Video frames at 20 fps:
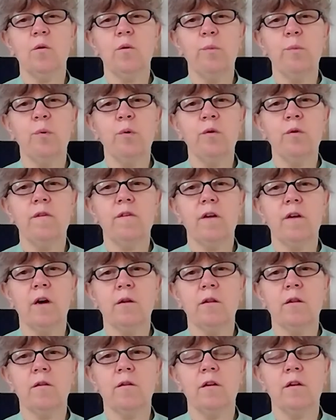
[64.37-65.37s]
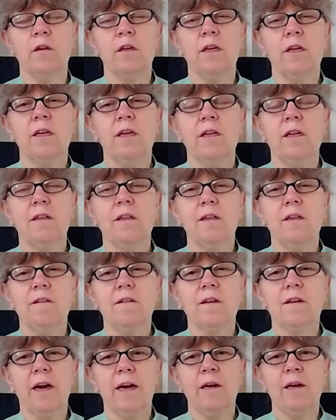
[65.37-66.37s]
who puts out
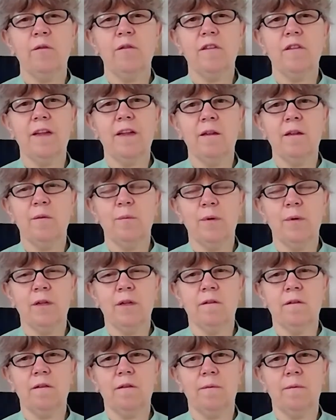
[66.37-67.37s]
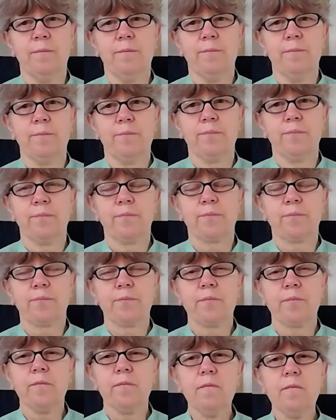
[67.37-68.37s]
these kind of statements.
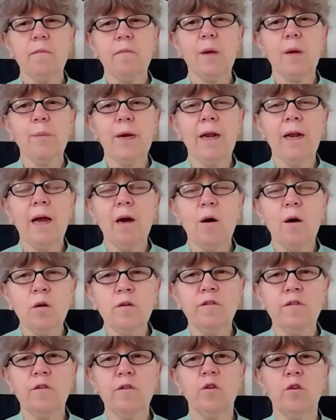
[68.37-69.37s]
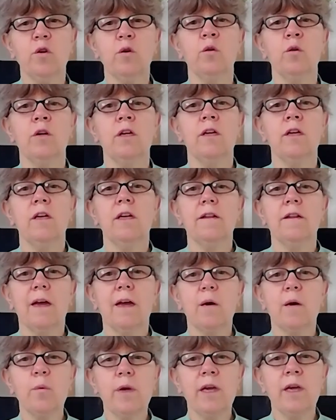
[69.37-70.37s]
But I also know
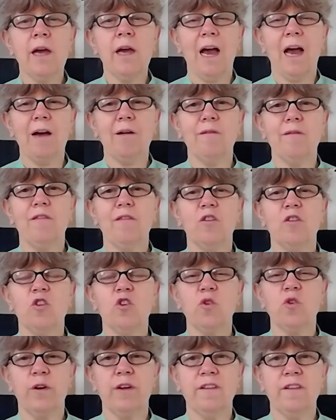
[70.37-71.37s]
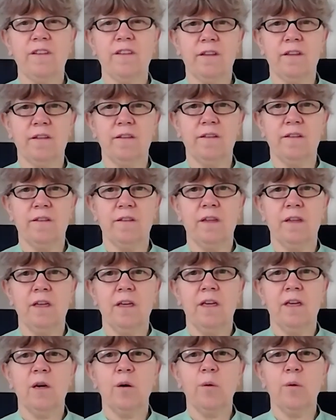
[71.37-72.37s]
that we have choices.
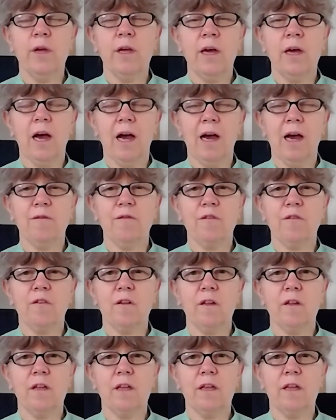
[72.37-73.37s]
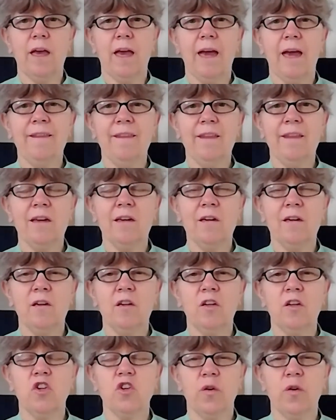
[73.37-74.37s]
We have
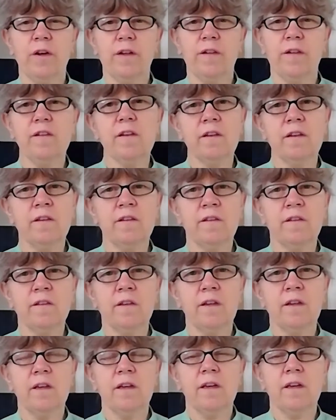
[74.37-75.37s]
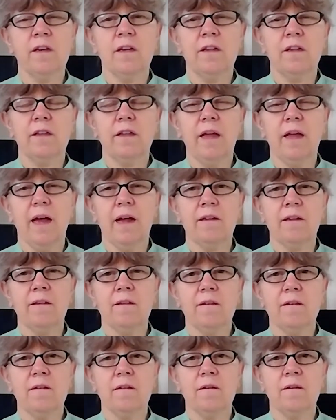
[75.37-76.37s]
ethical choices
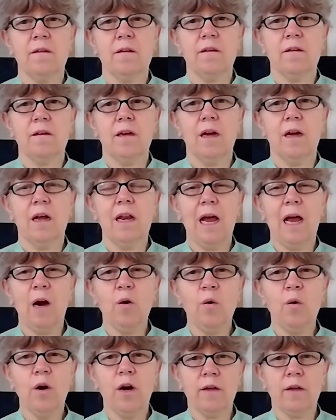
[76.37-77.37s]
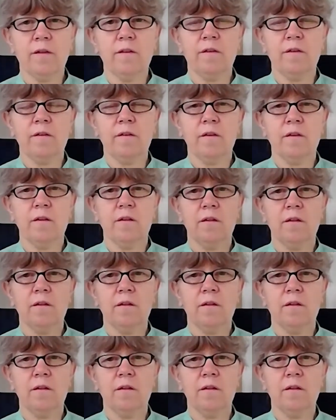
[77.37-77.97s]
that allow us